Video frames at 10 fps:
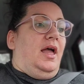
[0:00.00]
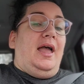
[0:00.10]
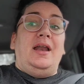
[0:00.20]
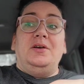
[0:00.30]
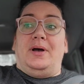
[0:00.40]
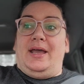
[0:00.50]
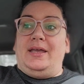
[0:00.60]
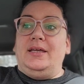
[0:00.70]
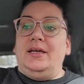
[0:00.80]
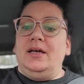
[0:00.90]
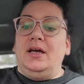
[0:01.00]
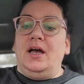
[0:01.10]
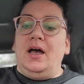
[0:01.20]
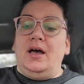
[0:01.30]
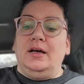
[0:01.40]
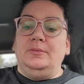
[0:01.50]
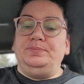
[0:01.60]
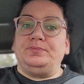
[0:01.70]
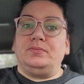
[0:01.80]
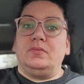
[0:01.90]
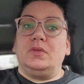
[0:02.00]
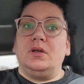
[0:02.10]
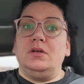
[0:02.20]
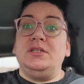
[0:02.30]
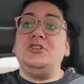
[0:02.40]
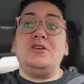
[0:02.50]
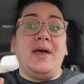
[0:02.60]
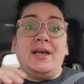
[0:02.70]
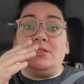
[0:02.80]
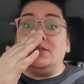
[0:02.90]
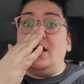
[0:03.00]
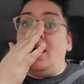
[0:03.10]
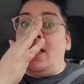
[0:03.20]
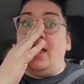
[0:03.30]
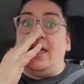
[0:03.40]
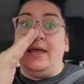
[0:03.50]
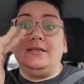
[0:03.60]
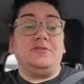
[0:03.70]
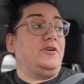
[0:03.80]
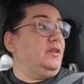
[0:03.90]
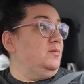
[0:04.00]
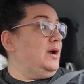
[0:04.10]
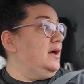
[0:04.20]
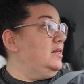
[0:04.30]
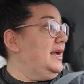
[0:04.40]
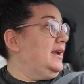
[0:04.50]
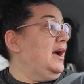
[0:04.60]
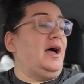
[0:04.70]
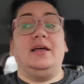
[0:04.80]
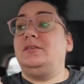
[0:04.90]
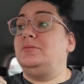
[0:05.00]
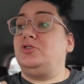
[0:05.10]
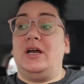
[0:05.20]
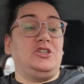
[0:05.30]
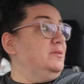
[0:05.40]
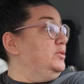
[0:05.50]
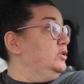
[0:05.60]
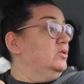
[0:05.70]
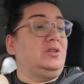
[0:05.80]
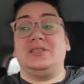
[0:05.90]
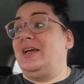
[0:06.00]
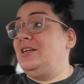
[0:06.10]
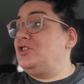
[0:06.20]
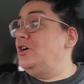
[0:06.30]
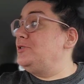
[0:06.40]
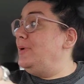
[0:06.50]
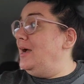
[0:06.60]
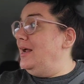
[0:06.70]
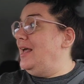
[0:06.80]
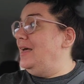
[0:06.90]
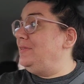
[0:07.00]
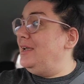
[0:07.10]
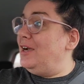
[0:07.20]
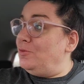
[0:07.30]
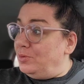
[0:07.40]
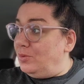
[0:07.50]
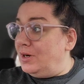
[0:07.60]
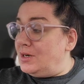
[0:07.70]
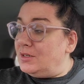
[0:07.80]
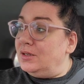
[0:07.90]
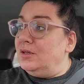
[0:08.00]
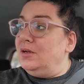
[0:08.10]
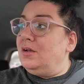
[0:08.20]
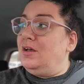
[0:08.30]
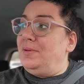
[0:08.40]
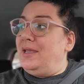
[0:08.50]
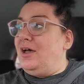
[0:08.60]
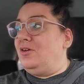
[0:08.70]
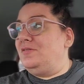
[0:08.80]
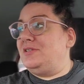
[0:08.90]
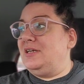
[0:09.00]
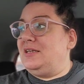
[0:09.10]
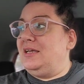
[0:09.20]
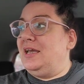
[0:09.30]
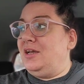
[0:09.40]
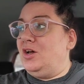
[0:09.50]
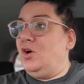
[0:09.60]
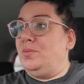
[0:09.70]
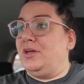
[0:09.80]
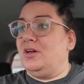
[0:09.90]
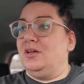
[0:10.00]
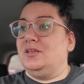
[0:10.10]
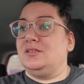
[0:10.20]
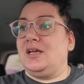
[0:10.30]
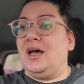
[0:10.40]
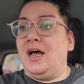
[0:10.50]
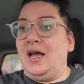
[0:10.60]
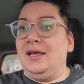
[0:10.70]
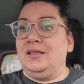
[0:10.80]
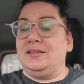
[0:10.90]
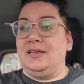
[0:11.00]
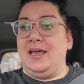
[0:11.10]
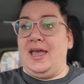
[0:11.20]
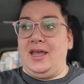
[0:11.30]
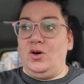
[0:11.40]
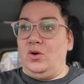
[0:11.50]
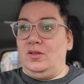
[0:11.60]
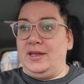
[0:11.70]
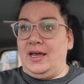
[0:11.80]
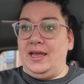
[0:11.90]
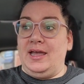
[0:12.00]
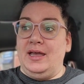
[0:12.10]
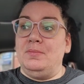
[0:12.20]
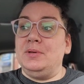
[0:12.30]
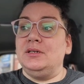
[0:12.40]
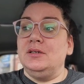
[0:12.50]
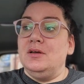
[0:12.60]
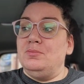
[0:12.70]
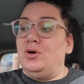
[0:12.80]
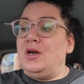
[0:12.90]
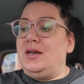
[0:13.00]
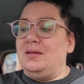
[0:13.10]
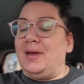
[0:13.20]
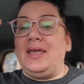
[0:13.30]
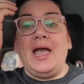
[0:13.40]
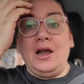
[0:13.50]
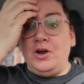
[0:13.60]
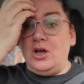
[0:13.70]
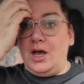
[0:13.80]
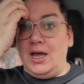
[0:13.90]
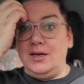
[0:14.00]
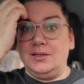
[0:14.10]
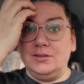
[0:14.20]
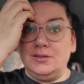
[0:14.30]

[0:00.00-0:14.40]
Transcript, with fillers: Anyway, um, TJ Maxx, I did fairly well. I got some dry shampoo because I had to toss mine at the airport coming out of San Diego because I, like the a-hole that I am, put it in my carry-on,